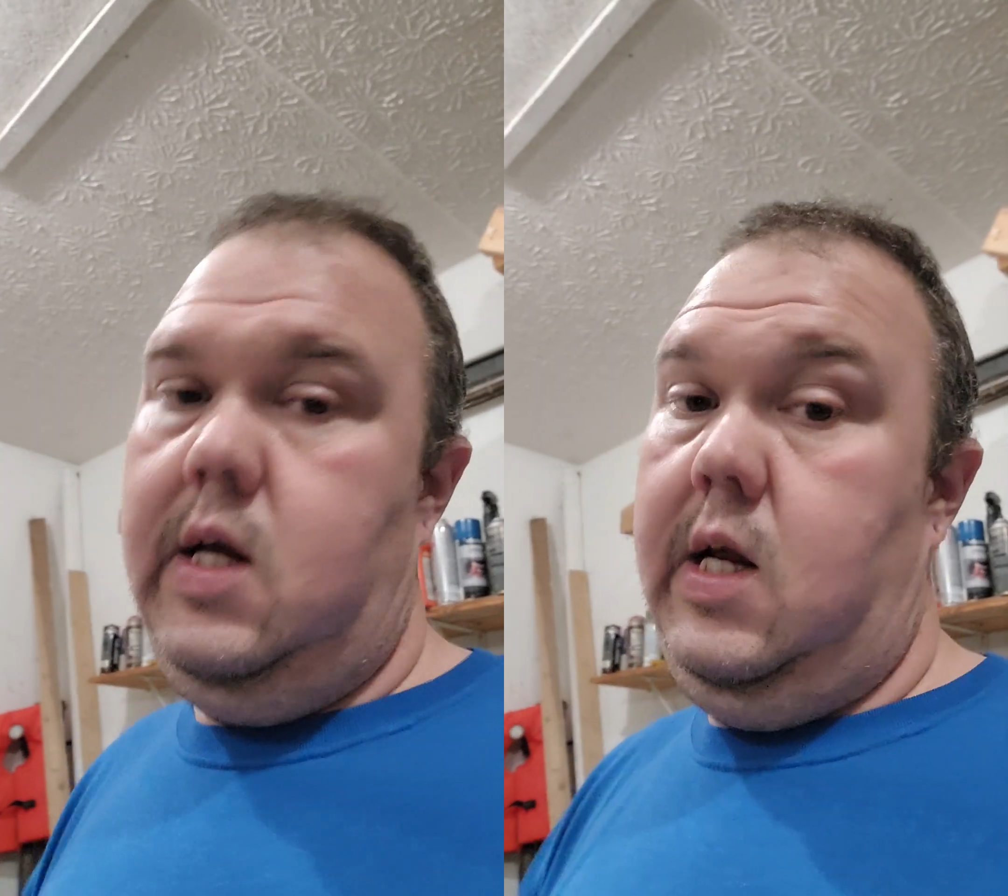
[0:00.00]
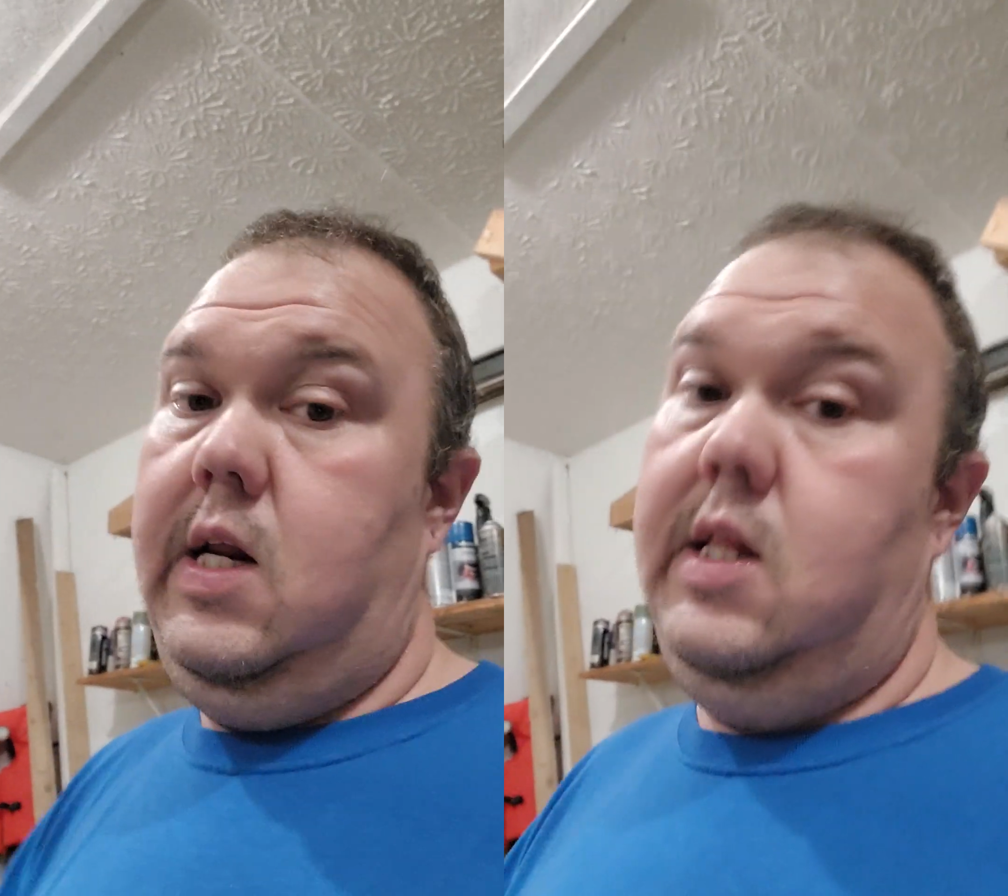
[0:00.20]

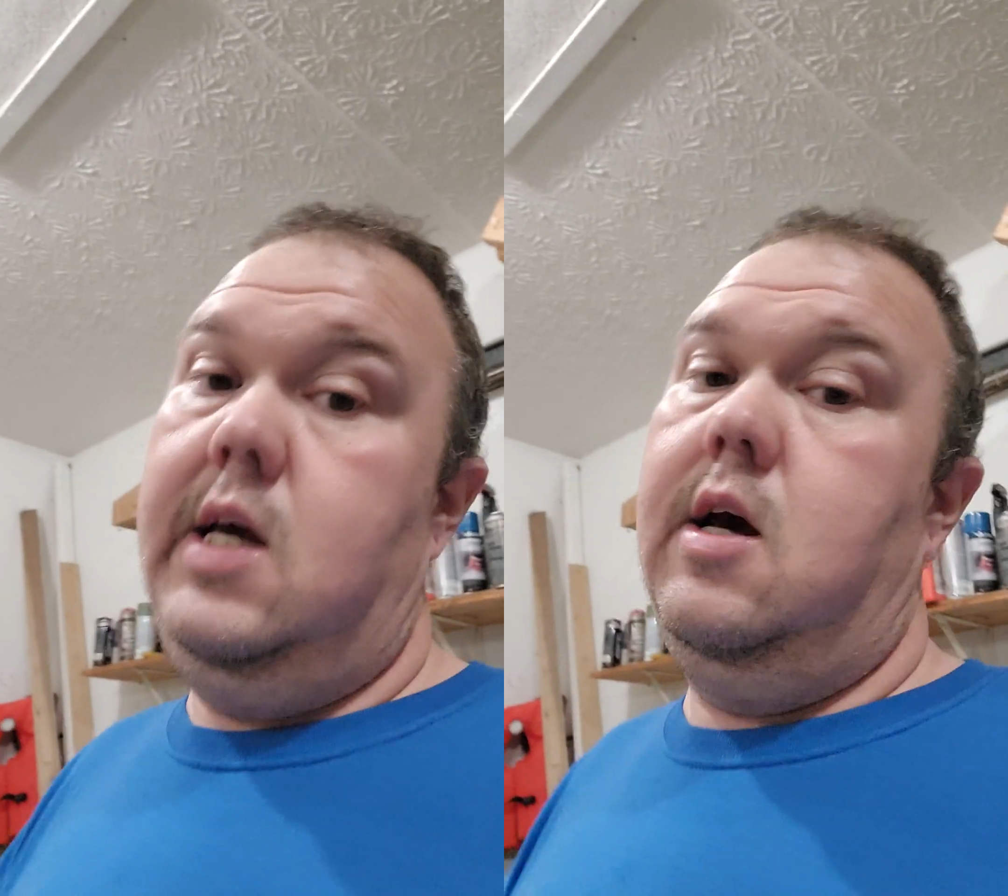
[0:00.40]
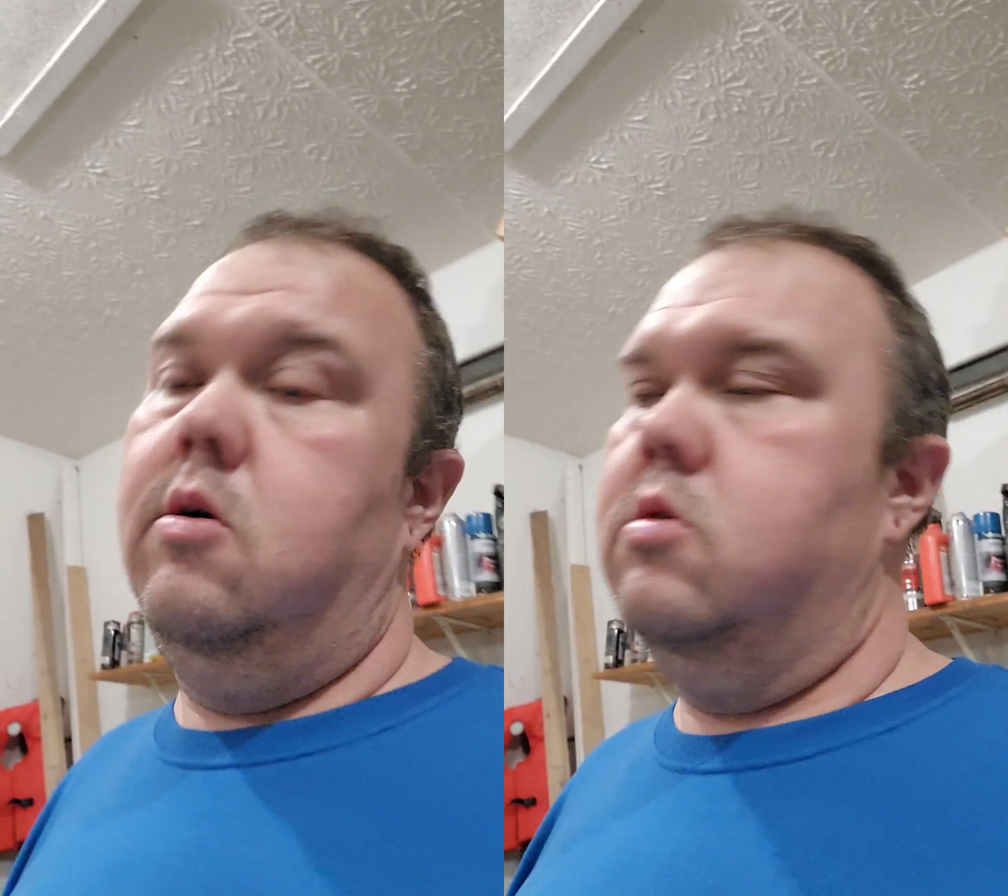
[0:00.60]

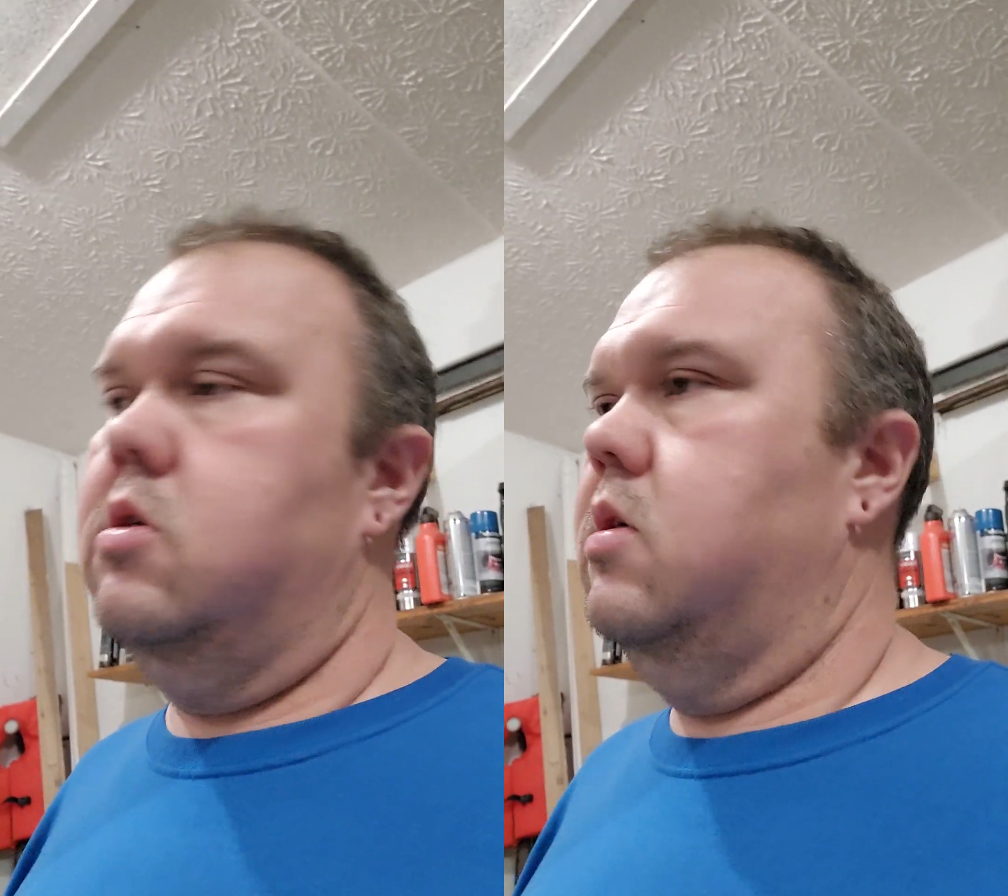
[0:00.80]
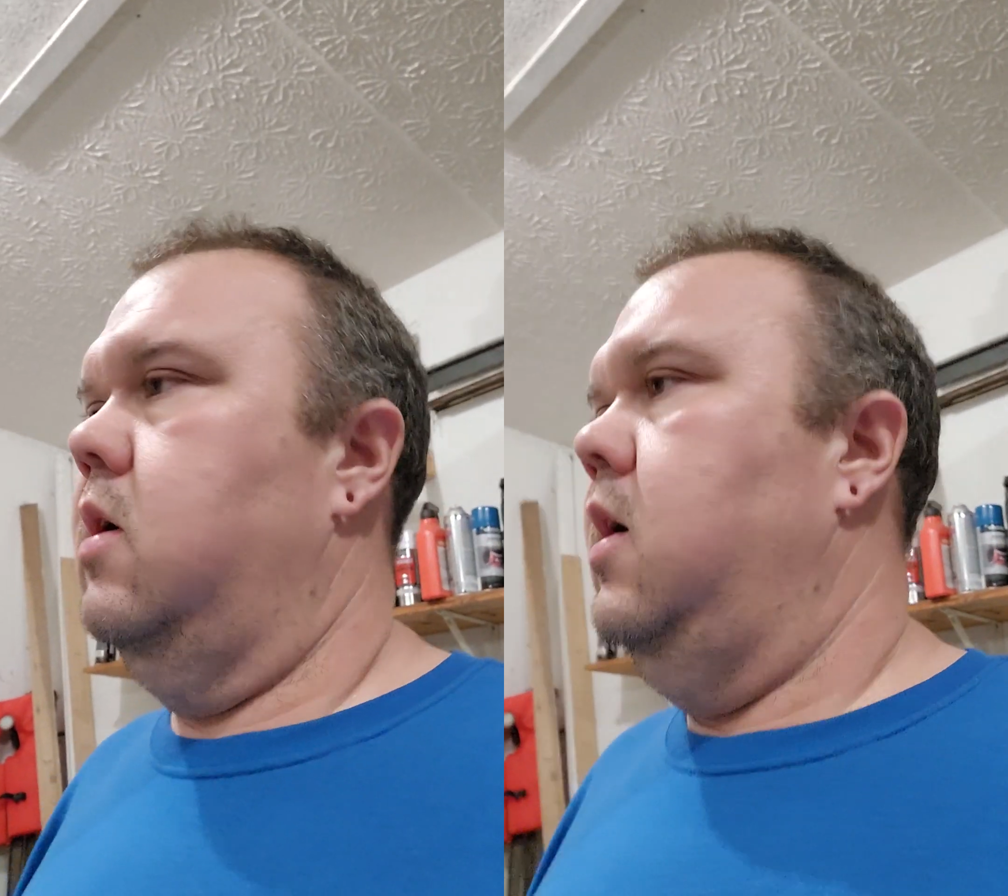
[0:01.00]
anything else,